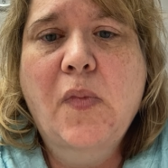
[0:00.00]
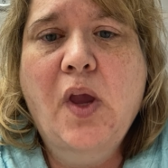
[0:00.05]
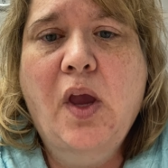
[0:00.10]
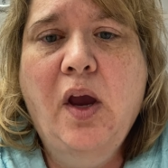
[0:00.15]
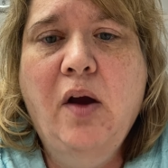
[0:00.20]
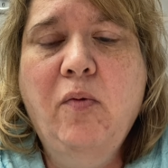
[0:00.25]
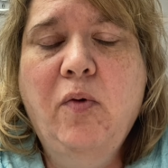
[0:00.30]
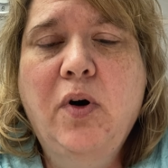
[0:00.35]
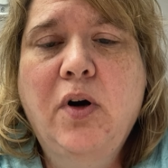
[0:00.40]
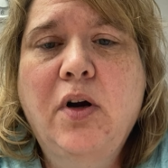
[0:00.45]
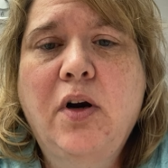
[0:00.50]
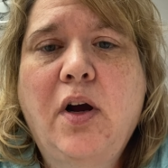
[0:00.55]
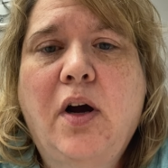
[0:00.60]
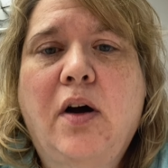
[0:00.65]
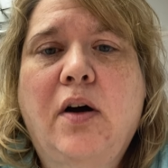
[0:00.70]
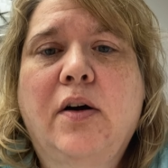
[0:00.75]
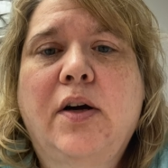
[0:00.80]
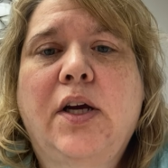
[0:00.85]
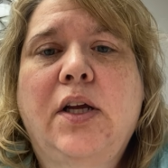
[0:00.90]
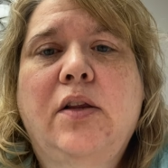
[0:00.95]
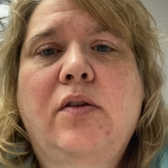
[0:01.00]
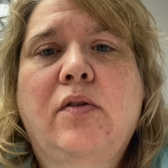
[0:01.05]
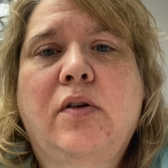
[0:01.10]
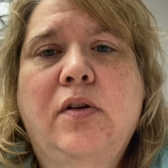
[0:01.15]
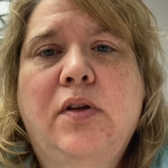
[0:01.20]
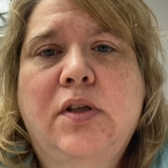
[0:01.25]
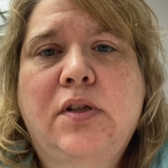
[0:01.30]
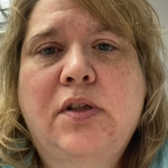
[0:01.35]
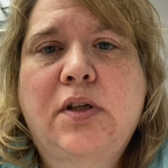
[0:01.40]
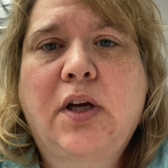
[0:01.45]
we're going to all get
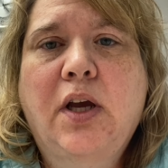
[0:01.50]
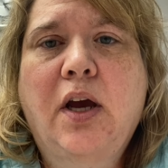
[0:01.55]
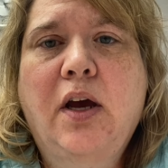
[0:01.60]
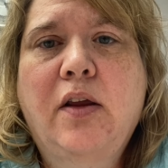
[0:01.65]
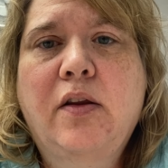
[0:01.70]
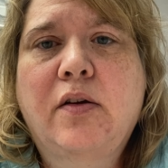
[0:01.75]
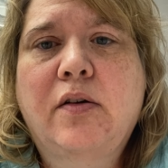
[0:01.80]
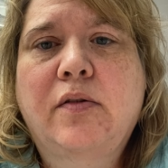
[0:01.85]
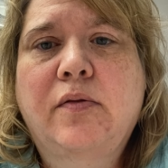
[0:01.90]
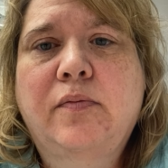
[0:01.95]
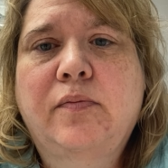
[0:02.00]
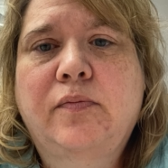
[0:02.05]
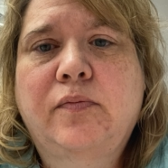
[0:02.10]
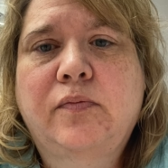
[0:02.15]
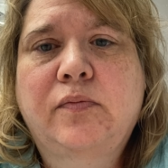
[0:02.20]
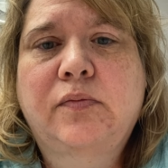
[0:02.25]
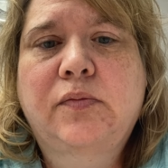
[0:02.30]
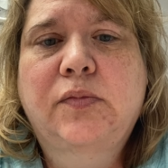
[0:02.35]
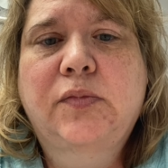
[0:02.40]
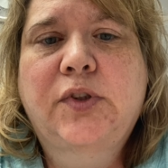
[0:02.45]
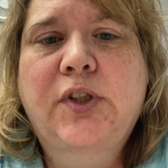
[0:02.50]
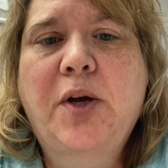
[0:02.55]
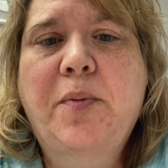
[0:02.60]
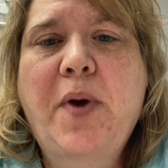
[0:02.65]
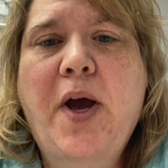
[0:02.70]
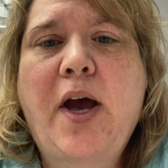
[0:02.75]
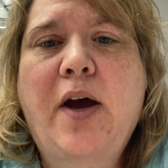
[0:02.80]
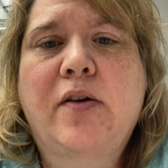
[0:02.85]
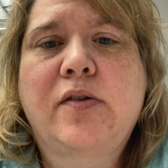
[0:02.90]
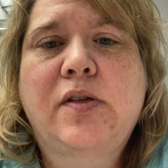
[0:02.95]
through this together,
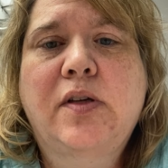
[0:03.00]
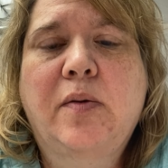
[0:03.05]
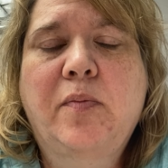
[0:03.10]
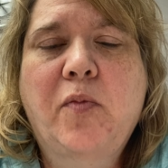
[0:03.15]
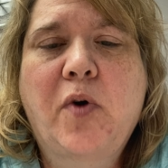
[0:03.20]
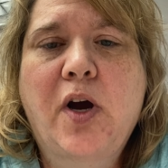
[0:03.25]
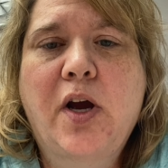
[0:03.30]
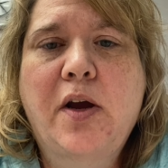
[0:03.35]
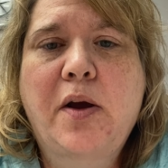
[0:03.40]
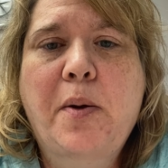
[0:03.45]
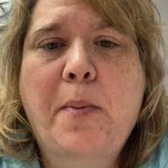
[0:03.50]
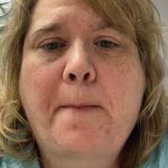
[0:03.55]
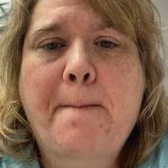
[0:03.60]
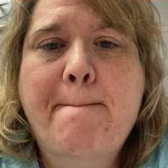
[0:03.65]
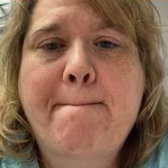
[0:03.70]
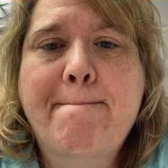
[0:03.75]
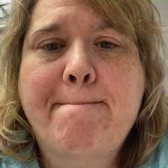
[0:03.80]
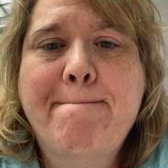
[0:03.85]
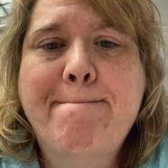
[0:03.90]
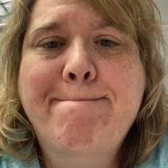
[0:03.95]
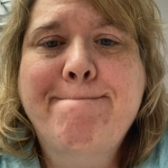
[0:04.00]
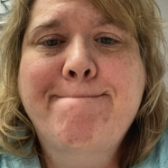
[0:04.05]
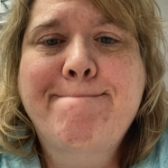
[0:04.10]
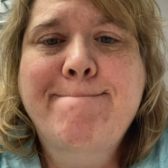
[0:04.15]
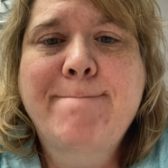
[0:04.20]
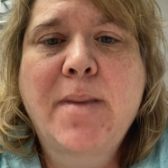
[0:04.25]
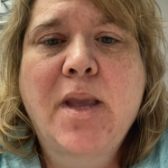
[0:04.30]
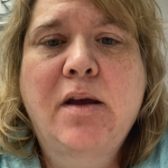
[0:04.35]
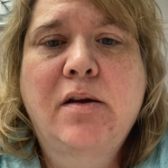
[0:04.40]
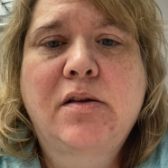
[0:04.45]
somehow, some way.
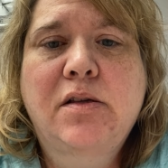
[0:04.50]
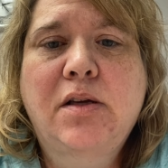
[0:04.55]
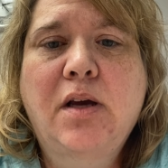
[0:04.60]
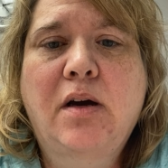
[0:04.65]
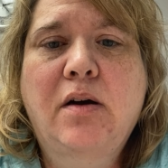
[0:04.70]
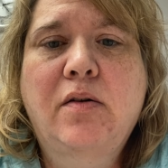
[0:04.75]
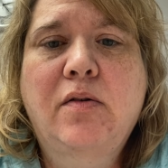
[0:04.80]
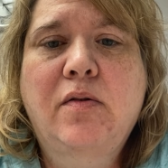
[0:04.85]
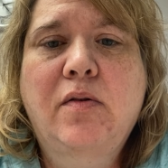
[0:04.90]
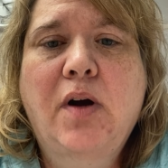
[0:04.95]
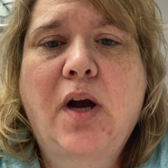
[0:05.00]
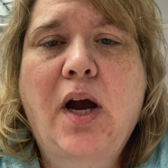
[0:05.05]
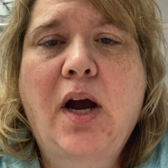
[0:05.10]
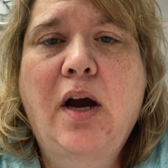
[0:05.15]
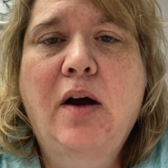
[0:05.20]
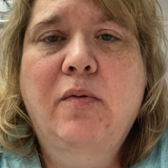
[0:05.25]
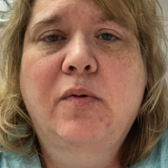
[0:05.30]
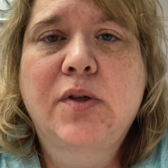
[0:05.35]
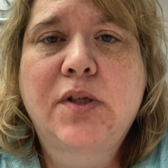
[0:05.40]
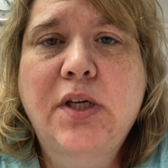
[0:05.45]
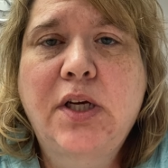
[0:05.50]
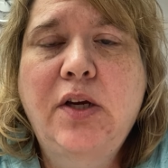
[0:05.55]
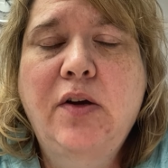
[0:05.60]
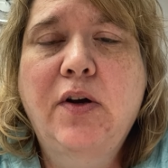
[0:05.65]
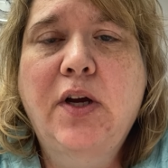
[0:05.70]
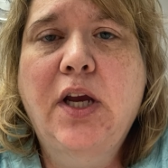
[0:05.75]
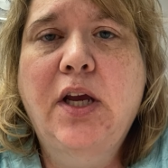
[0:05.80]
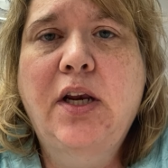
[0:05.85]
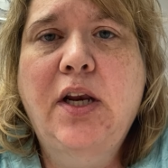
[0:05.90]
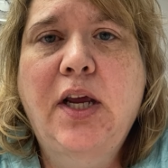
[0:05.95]
So I will see you
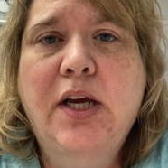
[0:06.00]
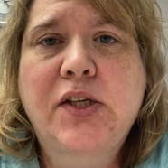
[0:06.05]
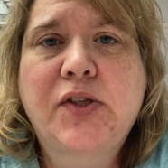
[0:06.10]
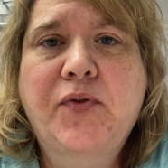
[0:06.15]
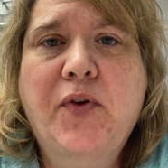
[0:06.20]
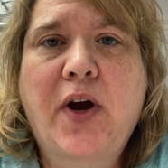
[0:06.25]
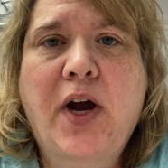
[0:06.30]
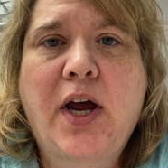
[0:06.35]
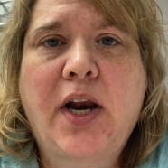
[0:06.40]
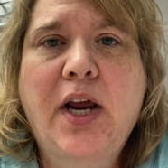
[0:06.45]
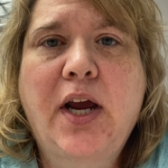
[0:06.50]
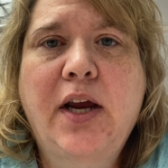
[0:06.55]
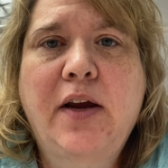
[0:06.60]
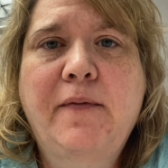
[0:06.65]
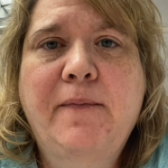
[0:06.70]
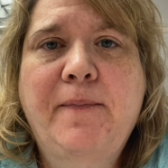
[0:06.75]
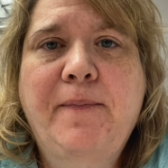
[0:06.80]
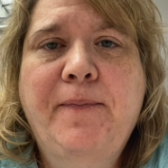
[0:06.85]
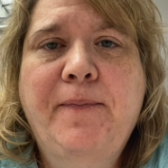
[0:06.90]
again next Friday.